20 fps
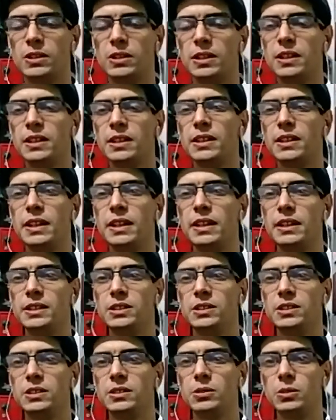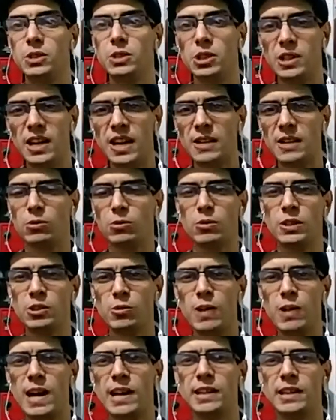and
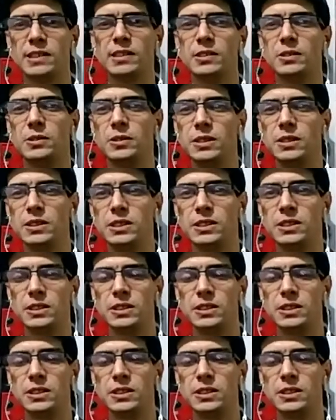criticize who is